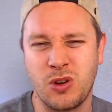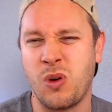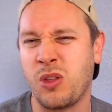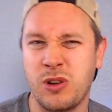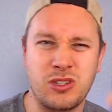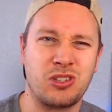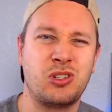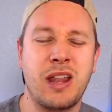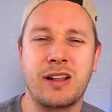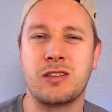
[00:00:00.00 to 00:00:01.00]
So one of the ones that
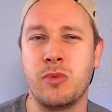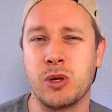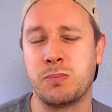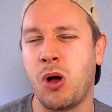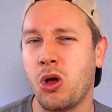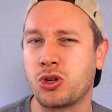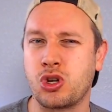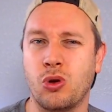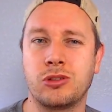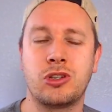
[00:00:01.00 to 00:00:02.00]
stood out to me was Paul
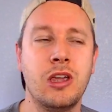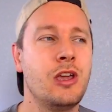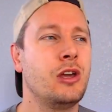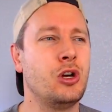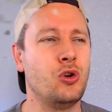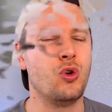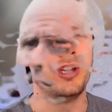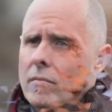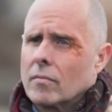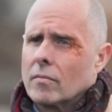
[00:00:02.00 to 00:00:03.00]
Schulze, who
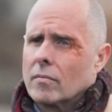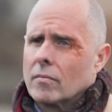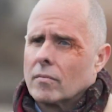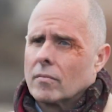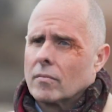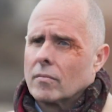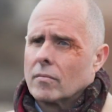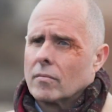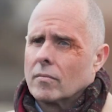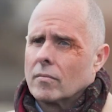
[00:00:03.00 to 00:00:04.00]
was uh, in
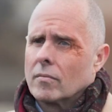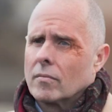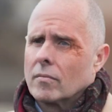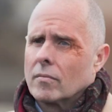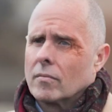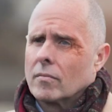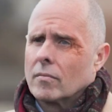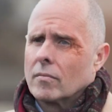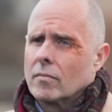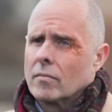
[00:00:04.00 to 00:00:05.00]
the first three
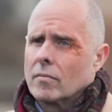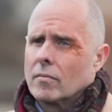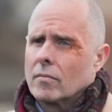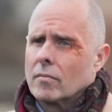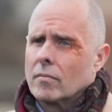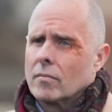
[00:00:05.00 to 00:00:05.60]
seasons of twenty-four.